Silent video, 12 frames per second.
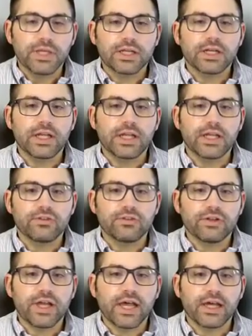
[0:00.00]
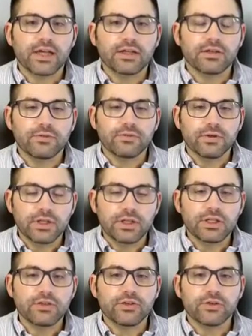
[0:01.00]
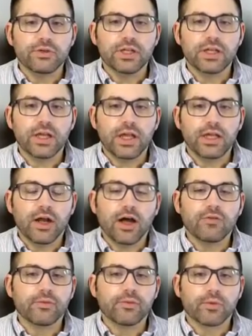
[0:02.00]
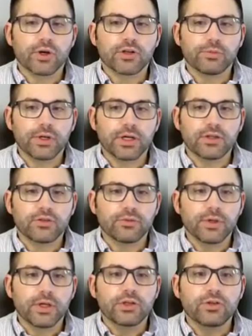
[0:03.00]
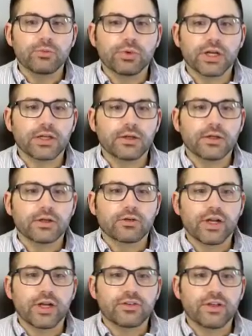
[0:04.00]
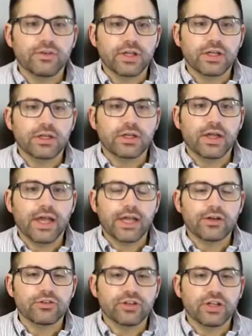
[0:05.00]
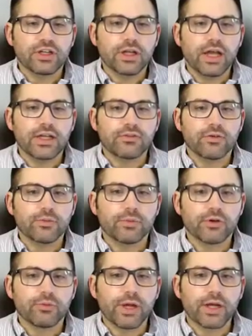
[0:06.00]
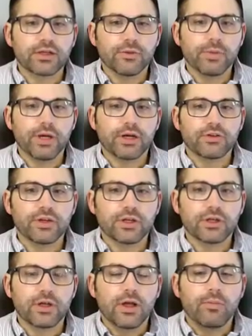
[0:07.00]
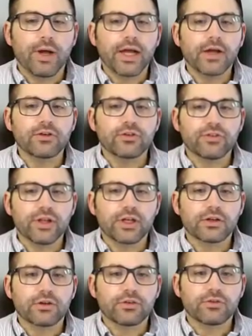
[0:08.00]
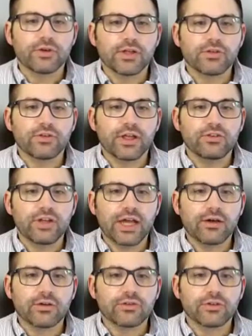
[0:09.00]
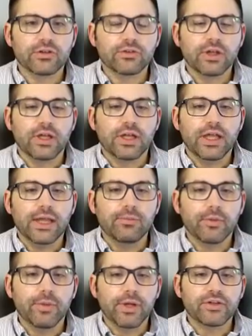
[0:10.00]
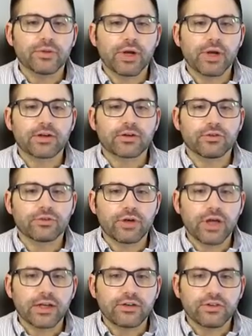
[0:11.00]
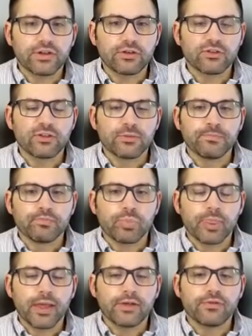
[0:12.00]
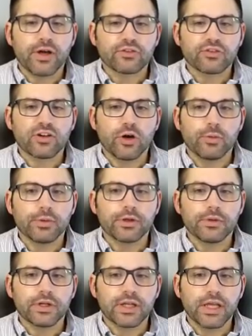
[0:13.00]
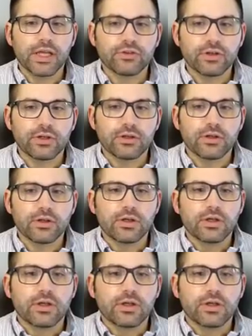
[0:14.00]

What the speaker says: Being an ADHD dad is a unique and often rewarding experience. You bring creativity, energy, and a different perspective to parenting. By understanding your strengths and challenges, implementing practical strategies, and fostering open communication,